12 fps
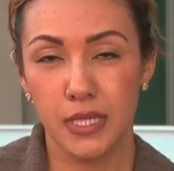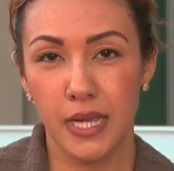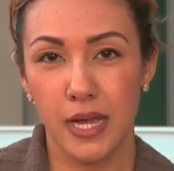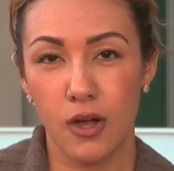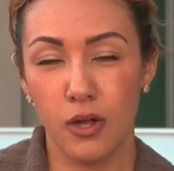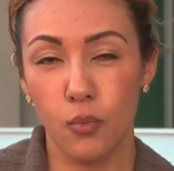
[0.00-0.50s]

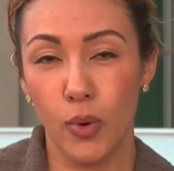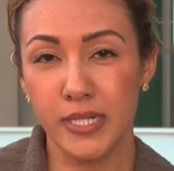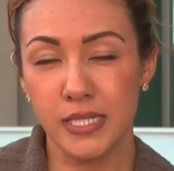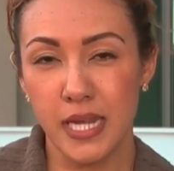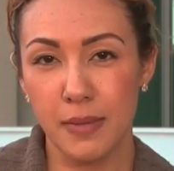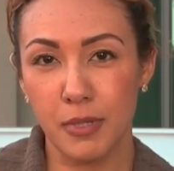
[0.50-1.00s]
Yeah, on
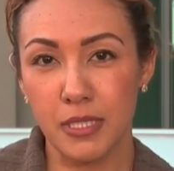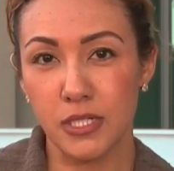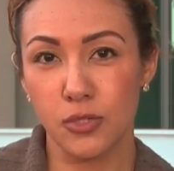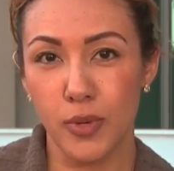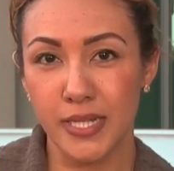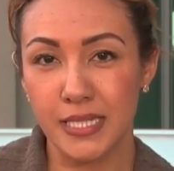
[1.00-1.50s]
Wednesday,
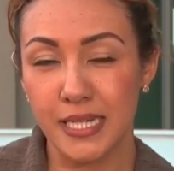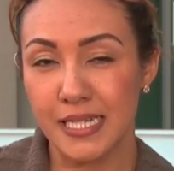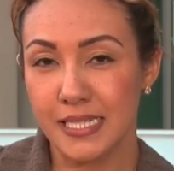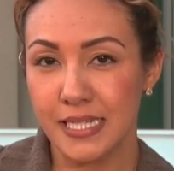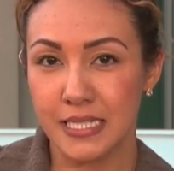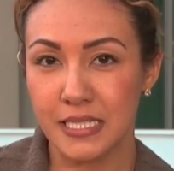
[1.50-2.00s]
police arrested
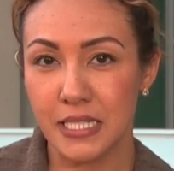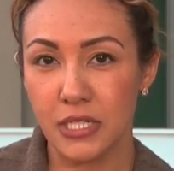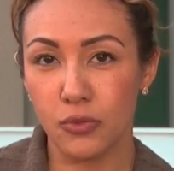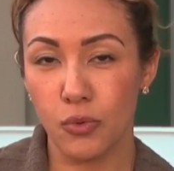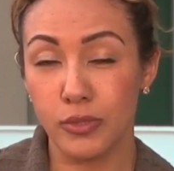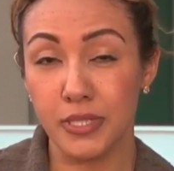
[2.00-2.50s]
a
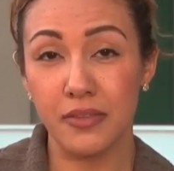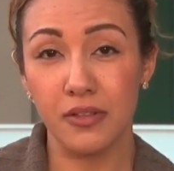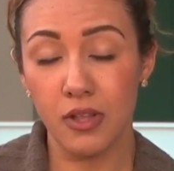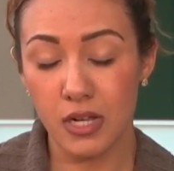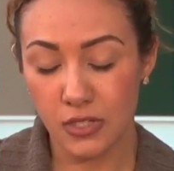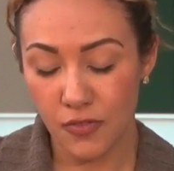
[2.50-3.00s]
16-year-old in
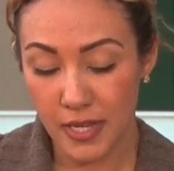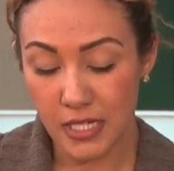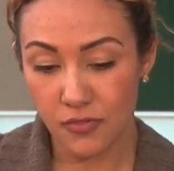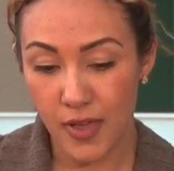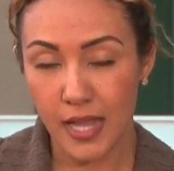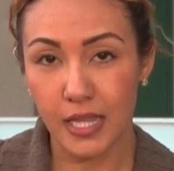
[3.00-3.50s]
the Las
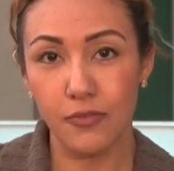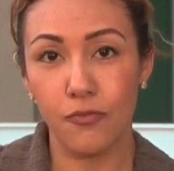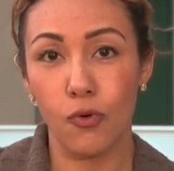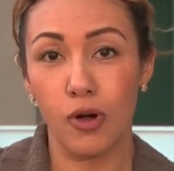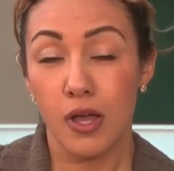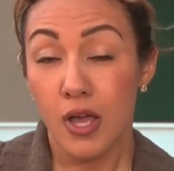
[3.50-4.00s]
Vegas Valley
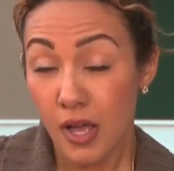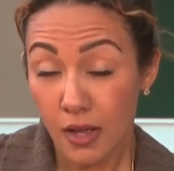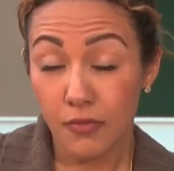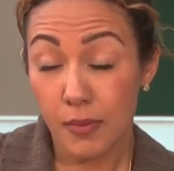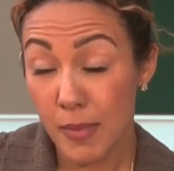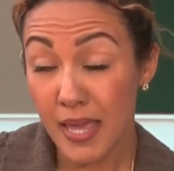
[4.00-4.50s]
for
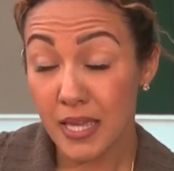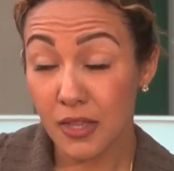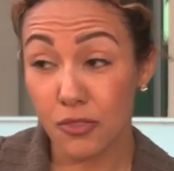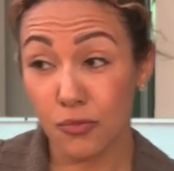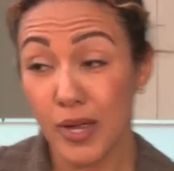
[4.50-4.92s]
uh, making